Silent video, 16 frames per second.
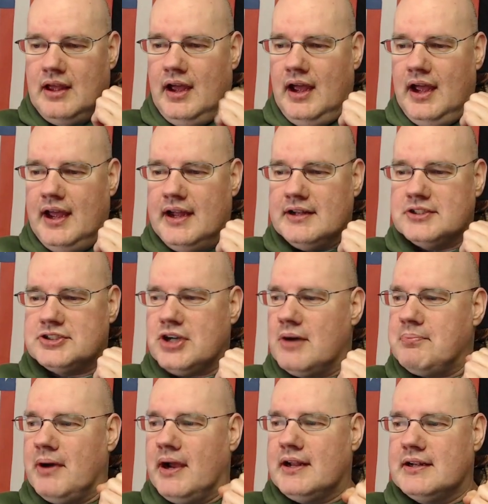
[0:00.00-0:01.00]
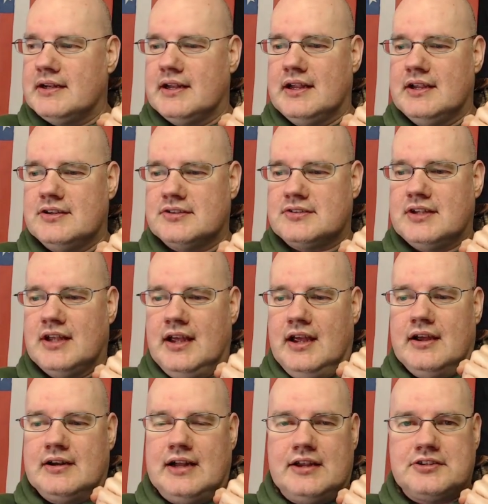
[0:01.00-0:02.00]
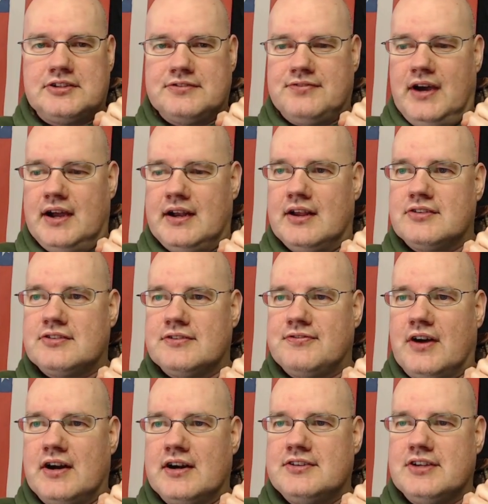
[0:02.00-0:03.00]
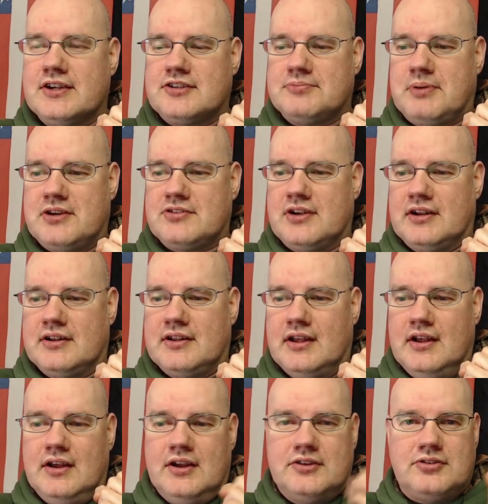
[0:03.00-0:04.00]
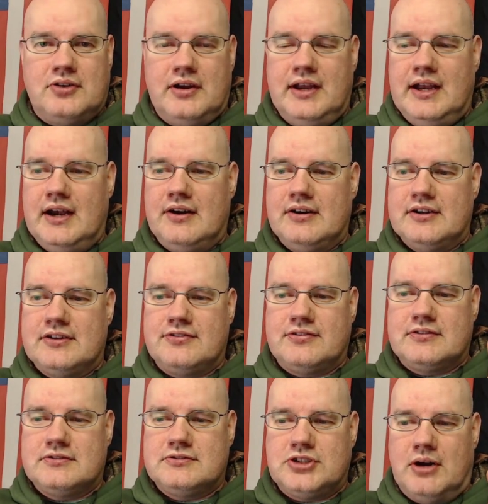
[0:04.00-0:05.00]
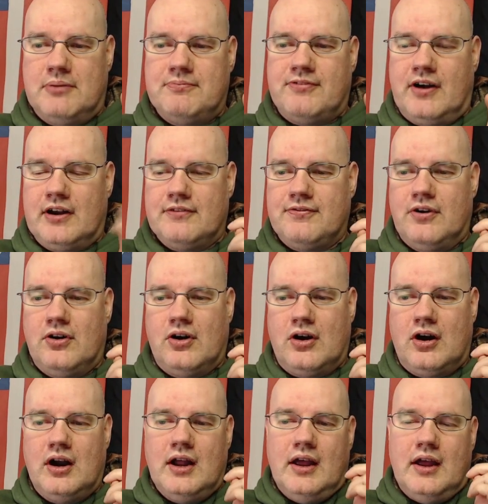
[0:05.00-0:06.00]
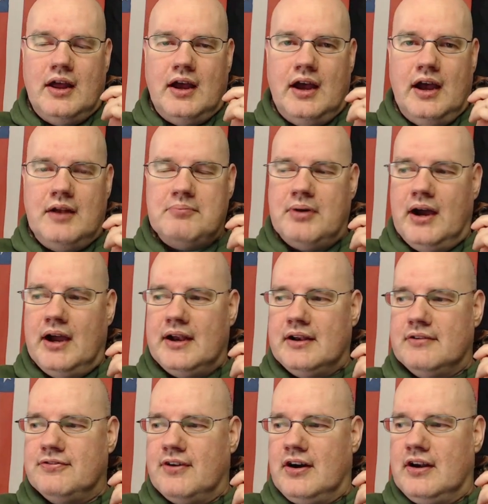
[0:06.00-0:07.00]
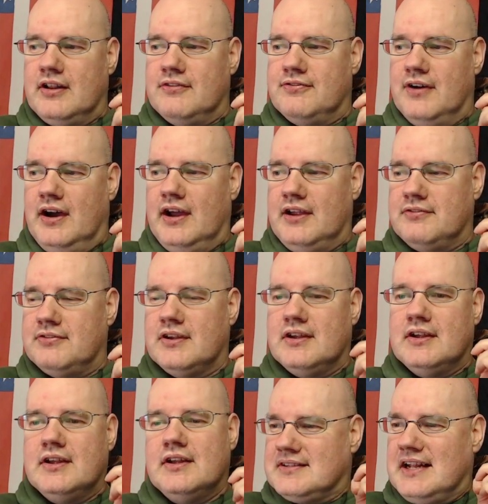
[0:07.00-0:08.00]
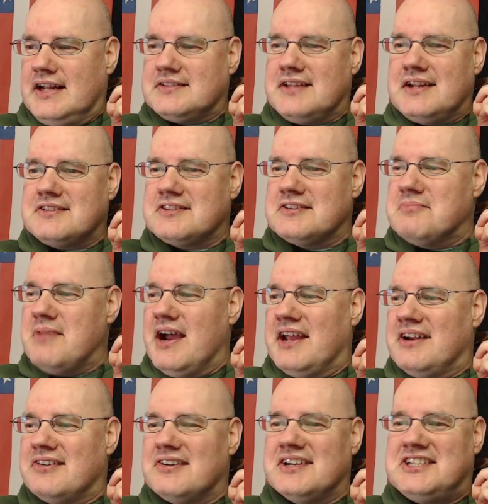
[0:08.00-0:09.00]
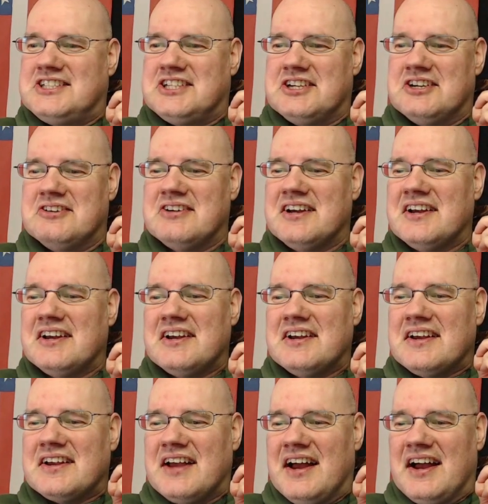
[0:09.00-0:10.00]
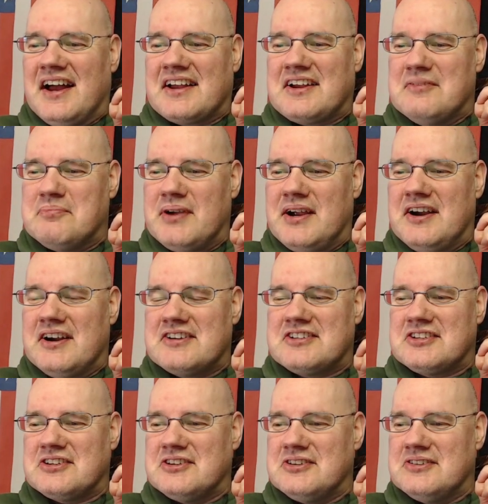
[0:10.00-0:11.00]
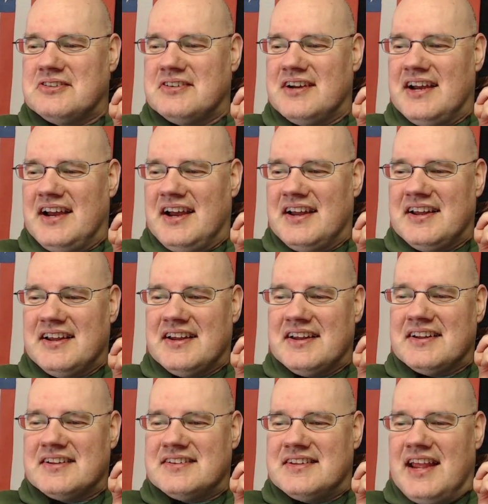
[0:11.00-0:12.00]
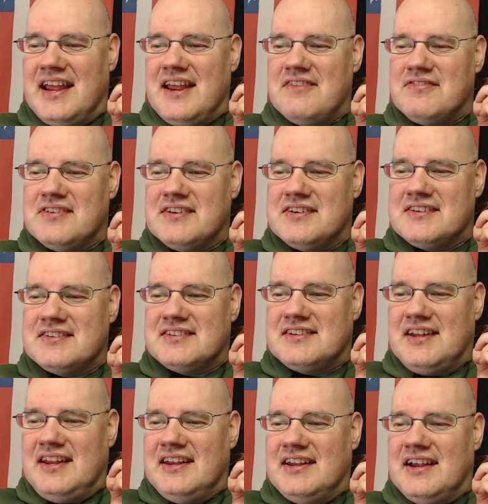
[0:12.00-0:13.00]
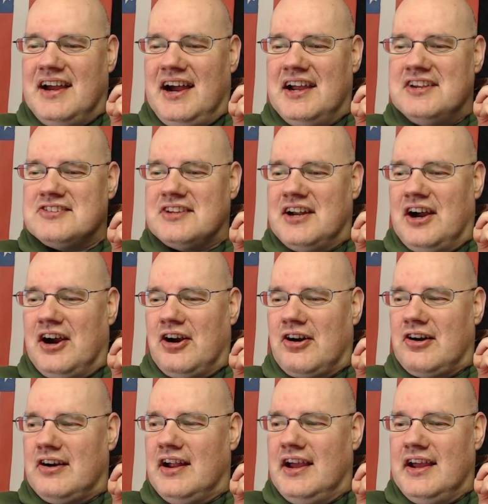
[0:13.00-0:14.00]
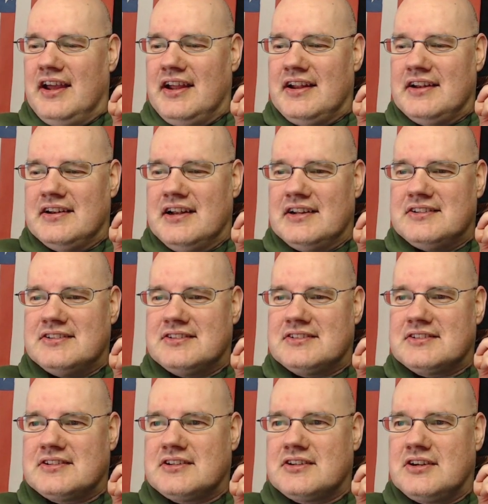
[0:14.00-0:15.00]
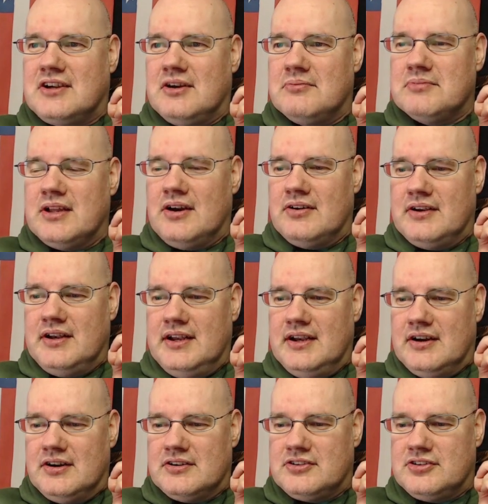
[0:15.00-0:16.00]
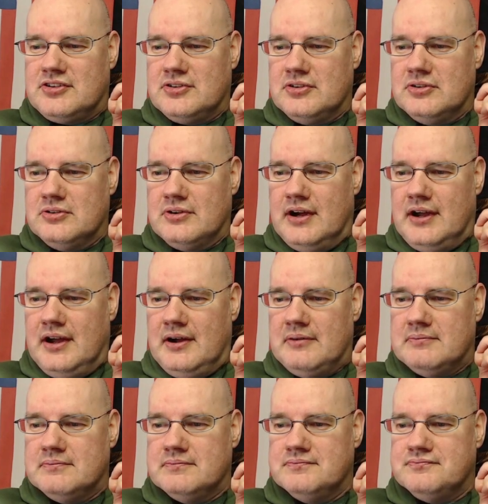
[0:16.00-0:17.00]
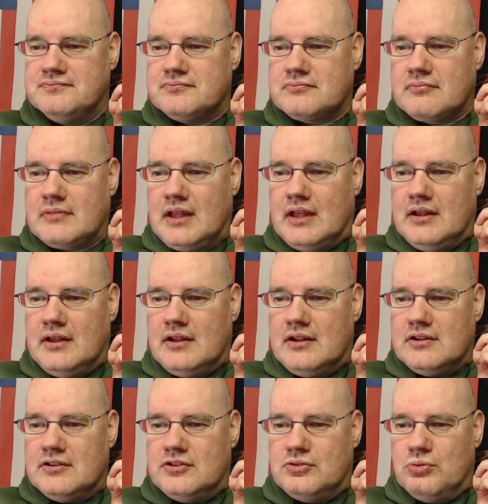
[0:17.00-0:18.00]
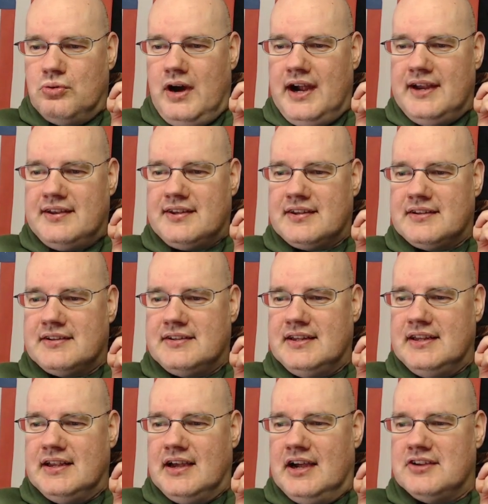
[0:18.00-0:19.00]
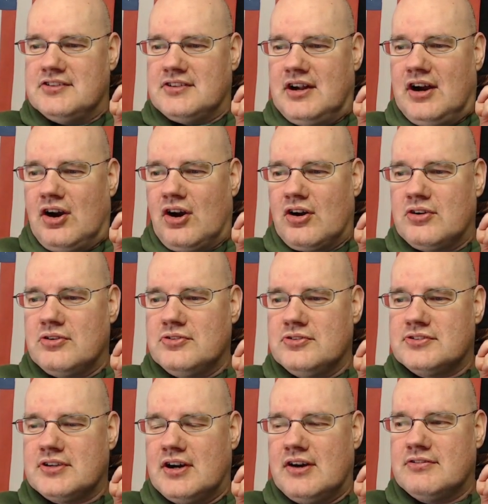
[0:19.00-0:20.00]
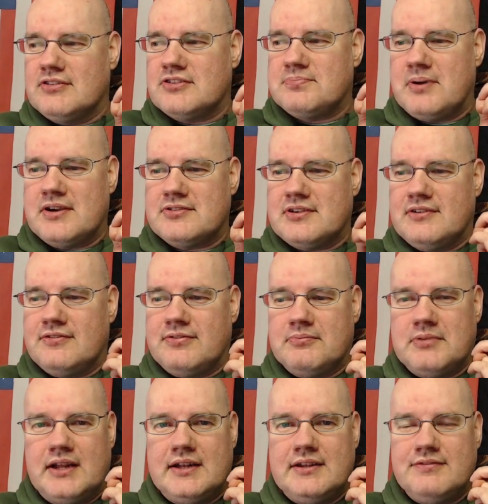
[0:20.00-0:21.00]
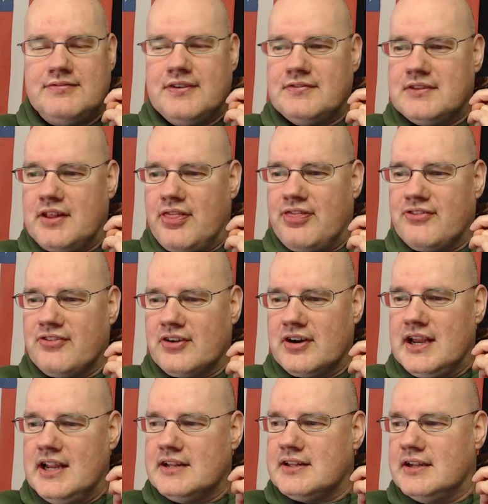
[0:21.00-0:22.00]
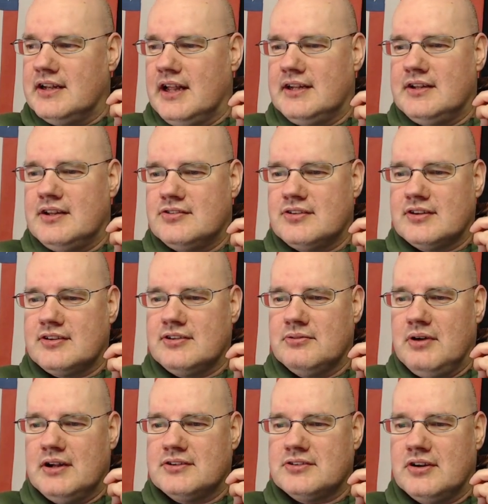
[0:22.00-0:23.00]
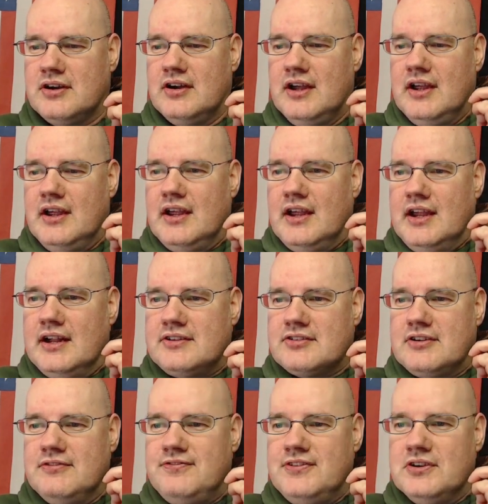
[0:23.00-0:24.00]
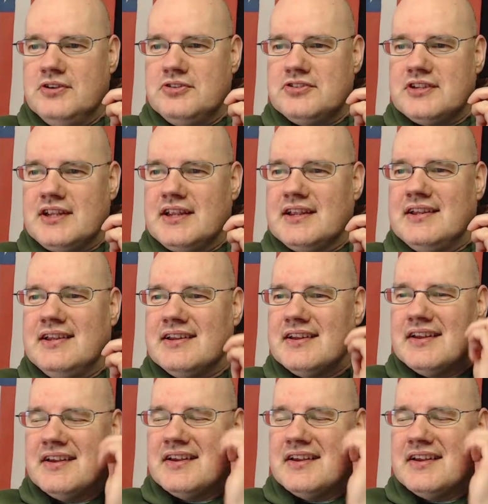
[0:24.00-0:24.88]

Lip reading: And Joe Biden is classified as the 46th president. So here it's Trump 44 and Biden 45. That's a minor issue compared to David D. Eisenhower. And let's come down here to Dwight D. Eisenhower, who served as president from 1953 to 1961. So it's confusing